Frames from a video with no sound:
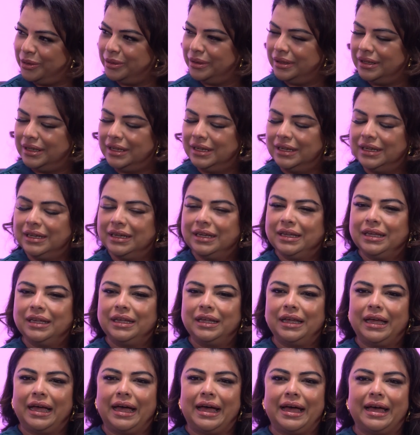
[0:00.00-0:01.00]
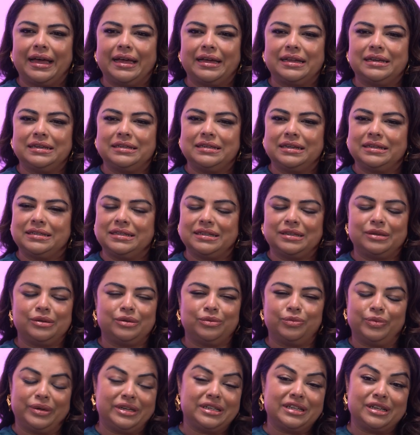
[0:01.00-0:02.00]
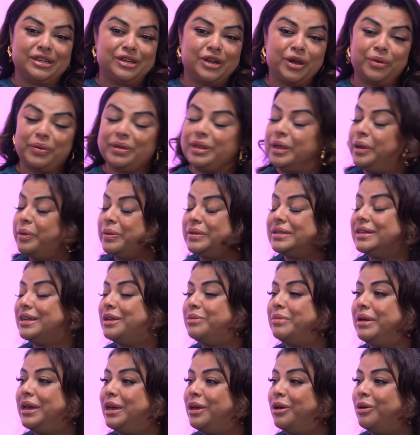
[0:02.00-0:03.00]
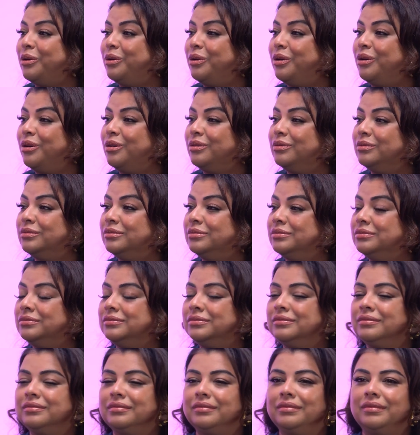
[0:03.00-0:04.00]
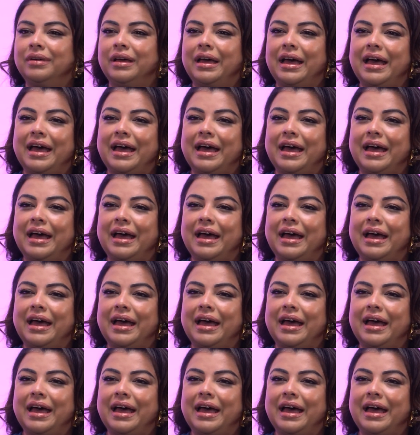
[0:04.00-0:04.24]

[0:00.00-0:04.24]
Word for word: Mm. And I didn't, we didn't know whether he was going to make it or not. Mm-hmm.